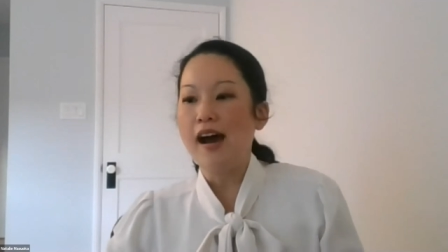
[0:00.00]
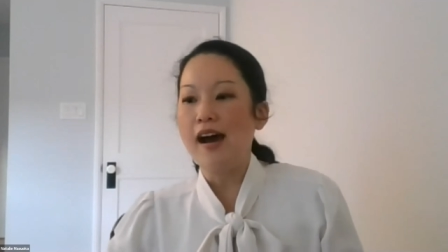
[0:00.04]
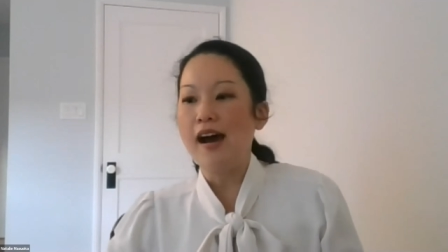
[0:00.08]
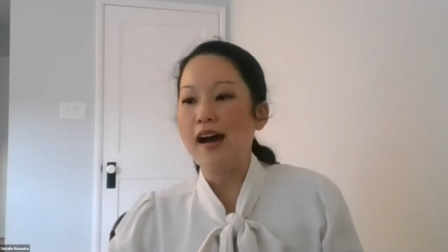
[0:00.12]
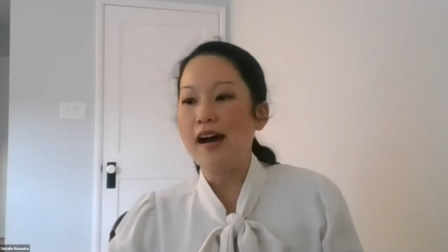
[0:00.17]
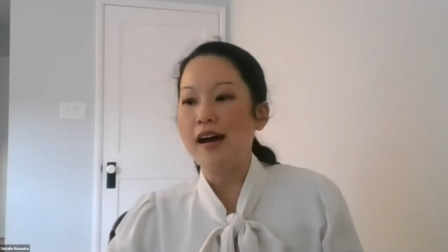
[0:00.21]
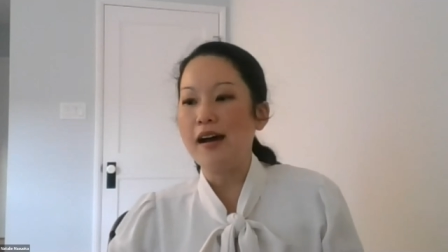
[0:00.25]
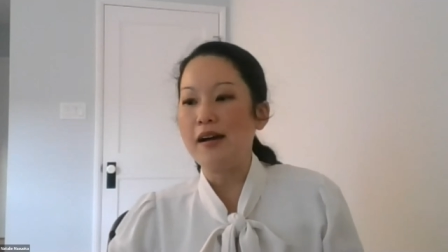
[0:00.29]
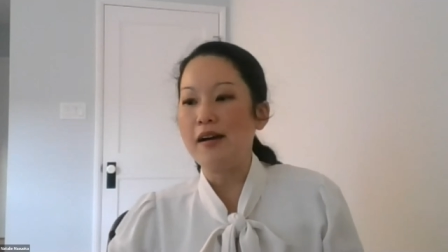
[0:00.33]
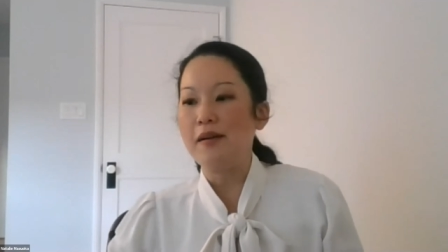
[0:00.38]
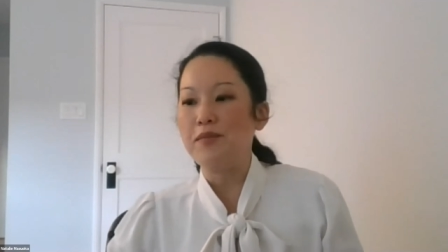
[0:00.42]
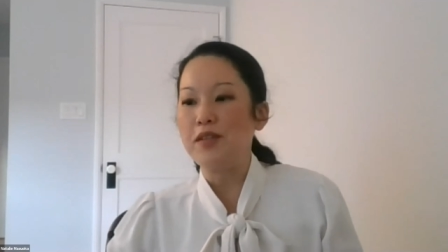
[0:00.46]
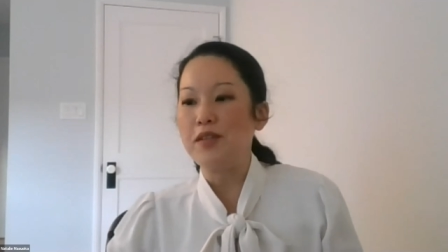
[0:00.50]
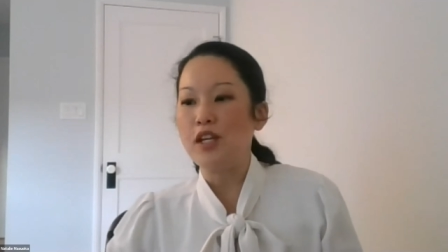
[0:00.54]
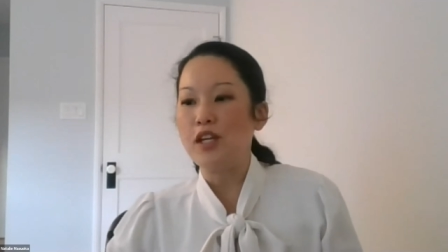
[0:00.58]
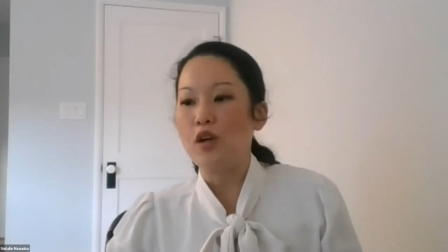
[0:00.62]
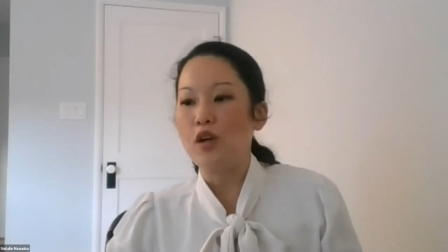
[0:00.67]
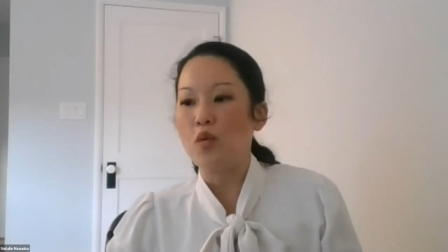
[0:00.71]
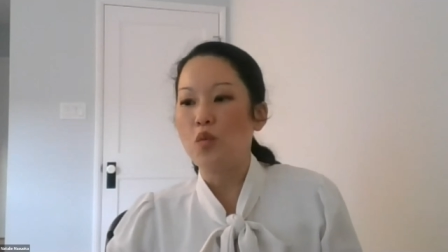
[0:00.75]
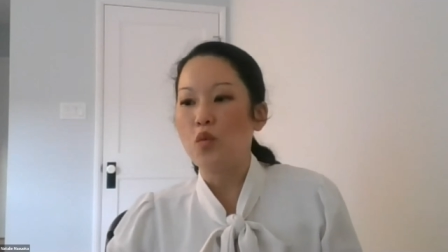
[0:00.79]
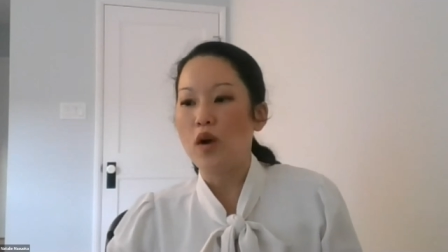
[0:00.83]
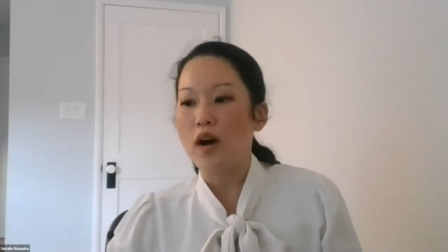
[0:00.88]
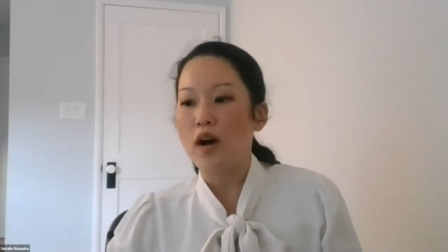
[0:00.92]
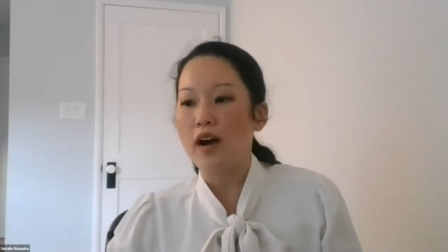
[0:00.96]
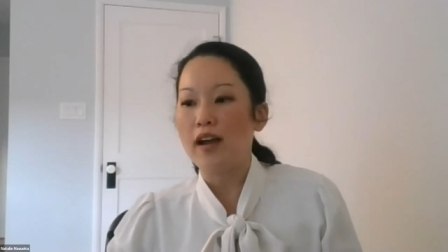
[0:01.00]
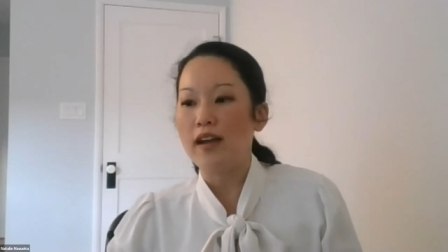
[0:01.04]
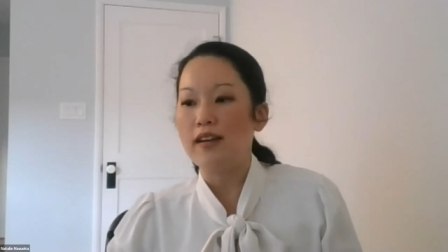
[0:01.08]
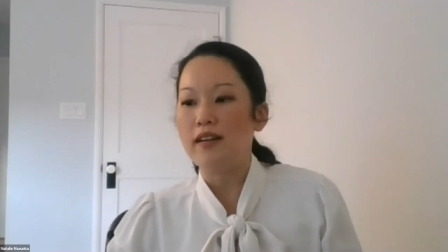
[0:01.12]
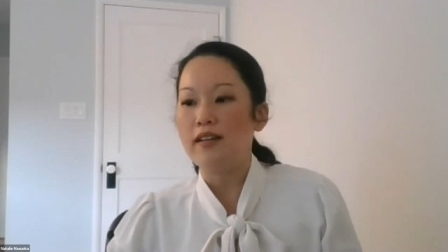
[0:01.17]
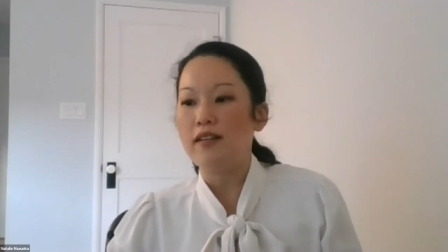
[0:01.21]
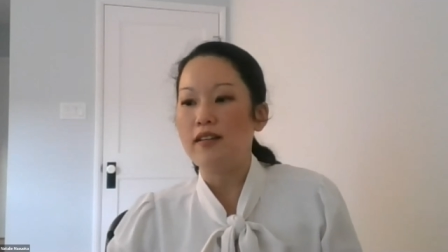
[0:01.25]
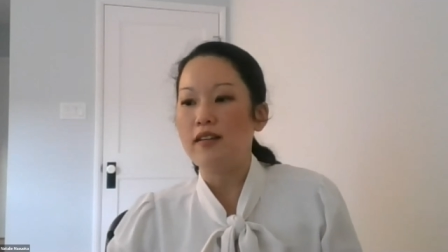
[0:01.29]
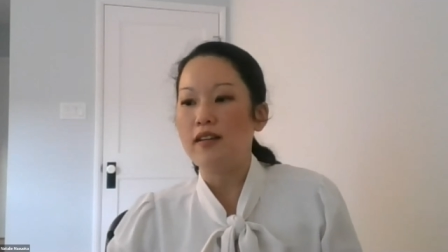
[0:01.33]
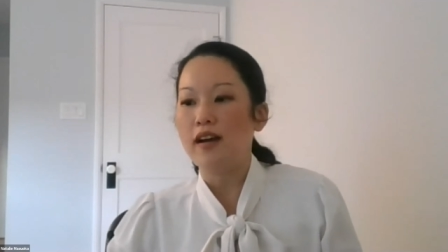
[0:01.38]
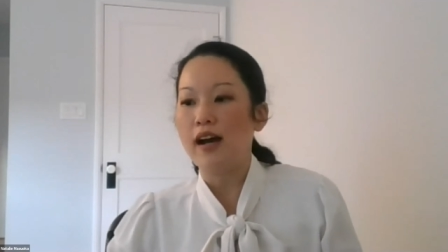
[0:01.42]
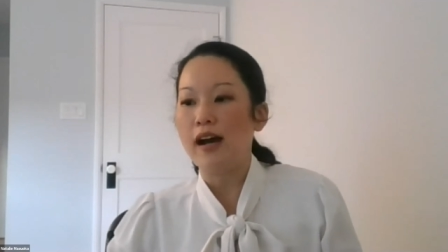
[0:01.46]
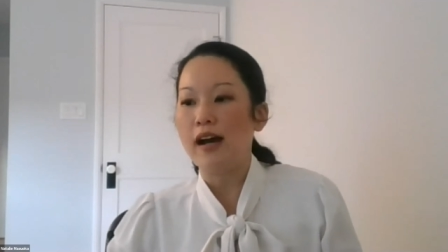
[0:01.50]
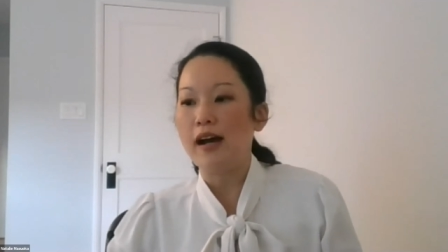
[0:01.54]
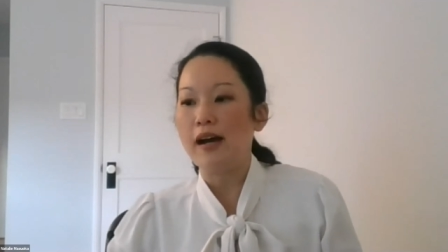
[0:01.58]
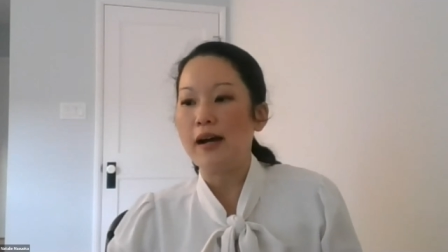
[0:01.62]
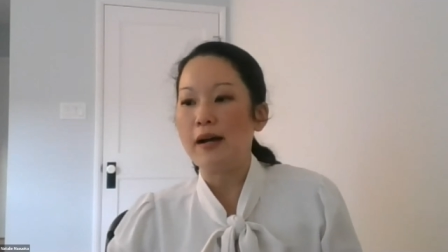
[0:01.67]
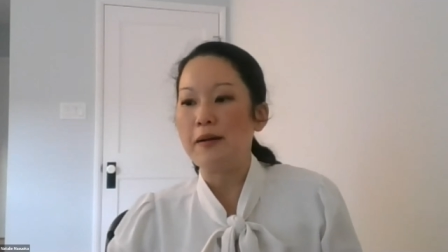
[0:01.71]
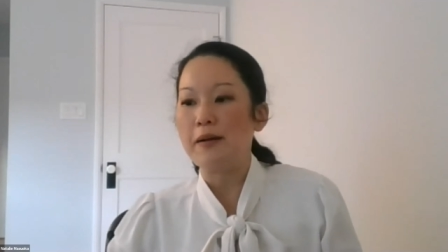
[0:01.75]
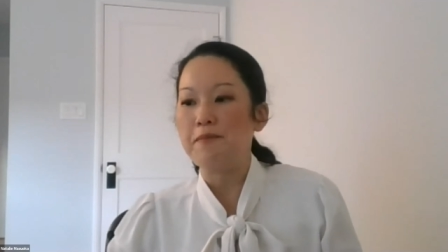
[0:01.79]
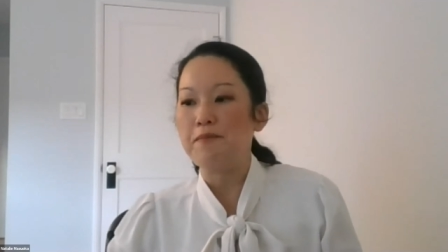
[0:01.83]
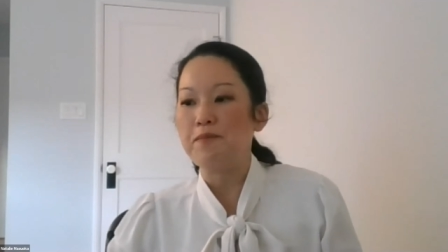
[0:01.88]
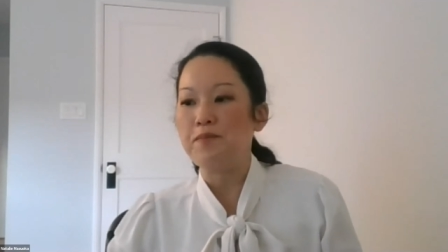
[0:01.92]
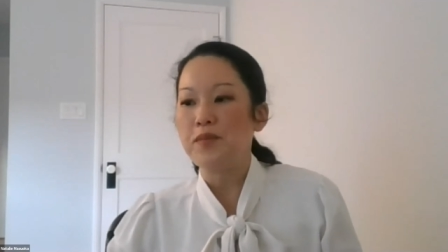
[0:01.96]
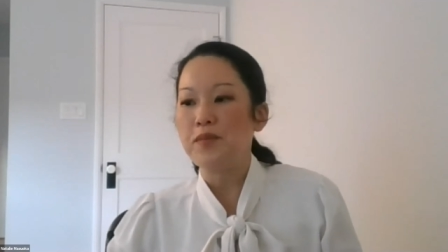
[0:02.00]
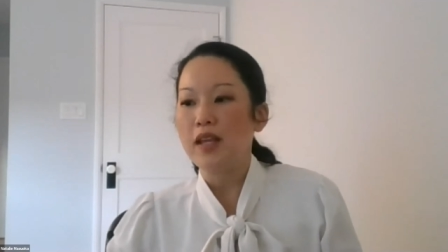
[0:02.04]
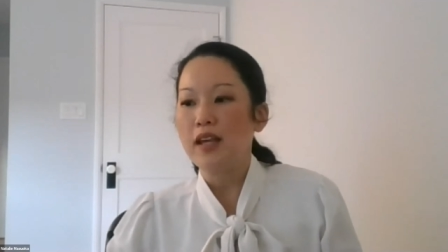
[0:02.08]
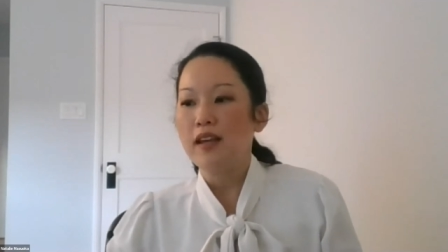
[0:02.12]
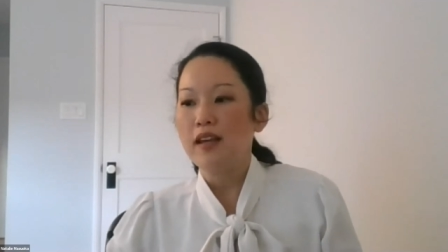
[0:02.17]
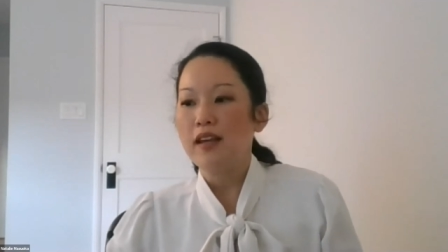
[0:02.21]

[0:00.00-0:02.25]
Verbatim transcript: Um, you know, one, um,